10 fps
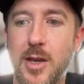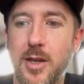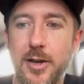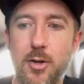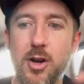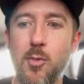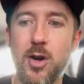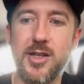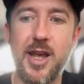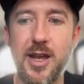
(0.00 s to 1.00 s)
You're going to want to
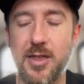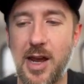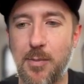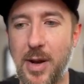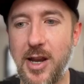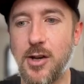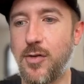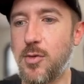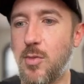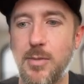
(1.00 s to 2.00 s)
take that page from
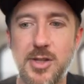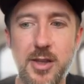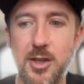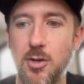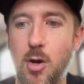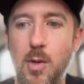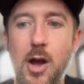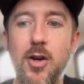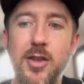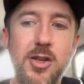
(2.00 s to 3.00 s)
your website, the
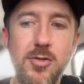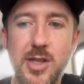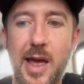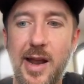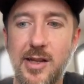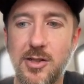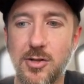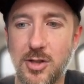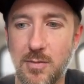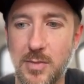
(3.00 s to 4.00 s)
URL, and use that as your
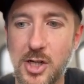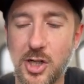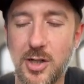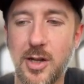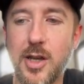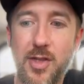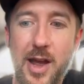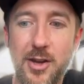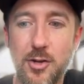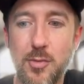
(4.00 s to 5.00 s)
submission. For
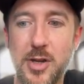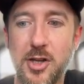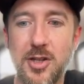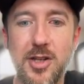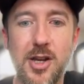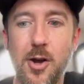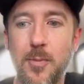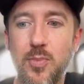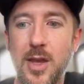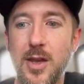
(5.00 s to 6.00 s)
that, you'll be good to go.
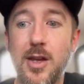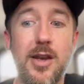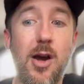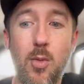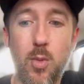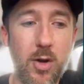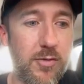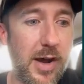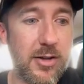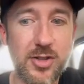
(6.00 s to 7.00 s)
Now, one
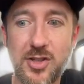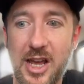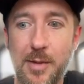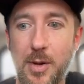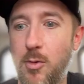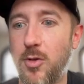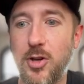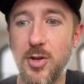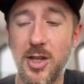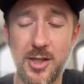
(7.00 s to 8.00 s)
final step, I won't
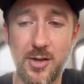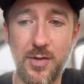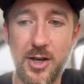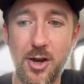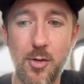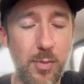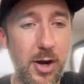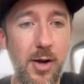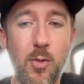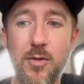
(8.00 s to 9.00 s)
do it in this video,
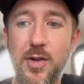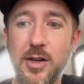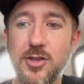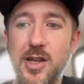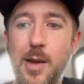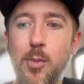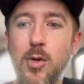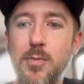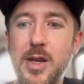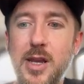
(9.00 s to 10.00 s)
but one final step
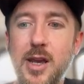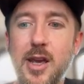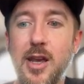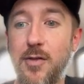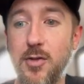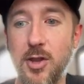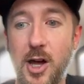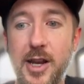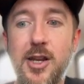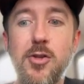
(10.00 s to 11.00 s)
would be, if you'd
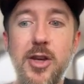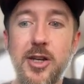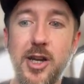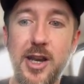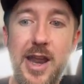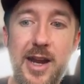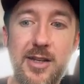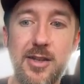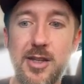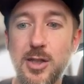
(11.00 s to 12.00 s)
like, you can
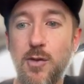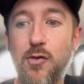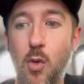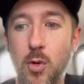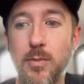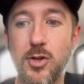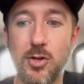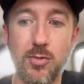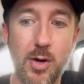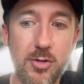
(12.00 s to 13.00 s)
connect this form to
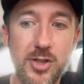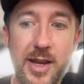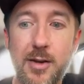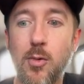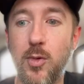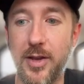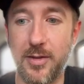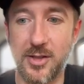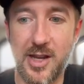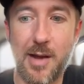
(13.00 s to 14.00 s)
Roezan with
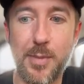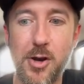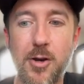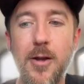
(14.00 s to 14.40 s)
Zapier,